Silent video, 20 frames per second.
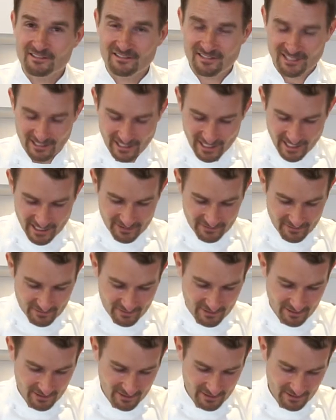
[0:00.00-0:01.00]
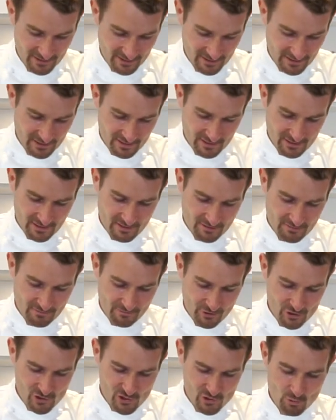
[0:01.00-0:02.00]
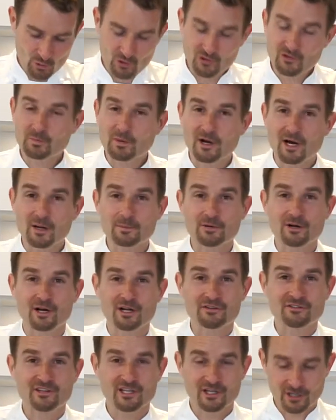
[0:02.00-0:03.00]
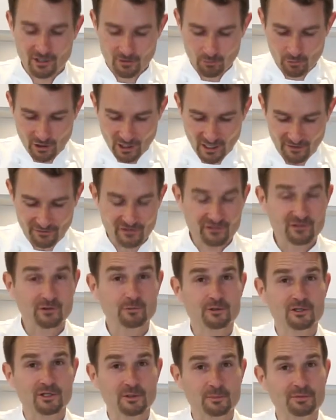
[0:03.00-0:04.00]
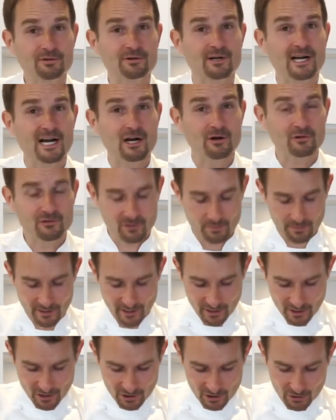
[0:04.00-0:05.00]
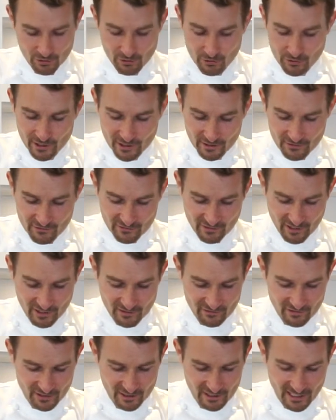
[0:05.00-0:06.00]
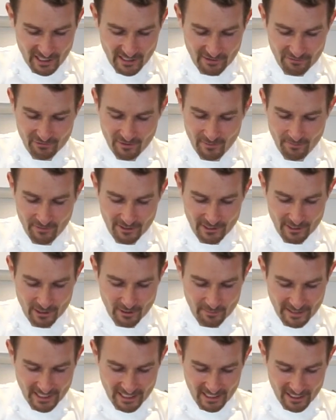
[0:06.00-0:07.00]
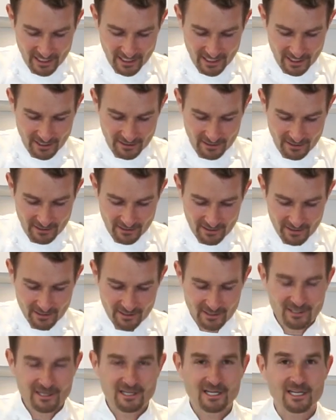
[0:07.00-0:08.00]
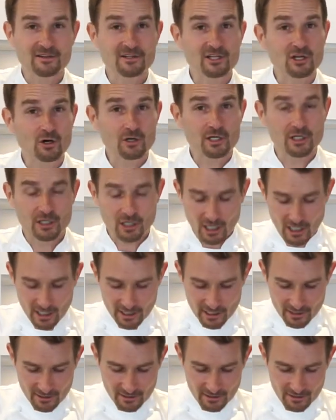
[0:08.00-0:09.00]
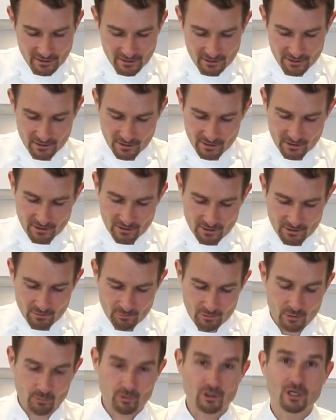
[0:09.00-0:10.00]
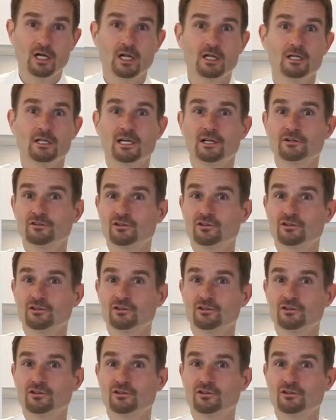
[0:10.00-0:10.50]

and tonight's virtual Spot Prawn dinner. We're obviously really proud to be included, Stacy and I, from the Naramata Inn in the Okanagan. when we're all allowed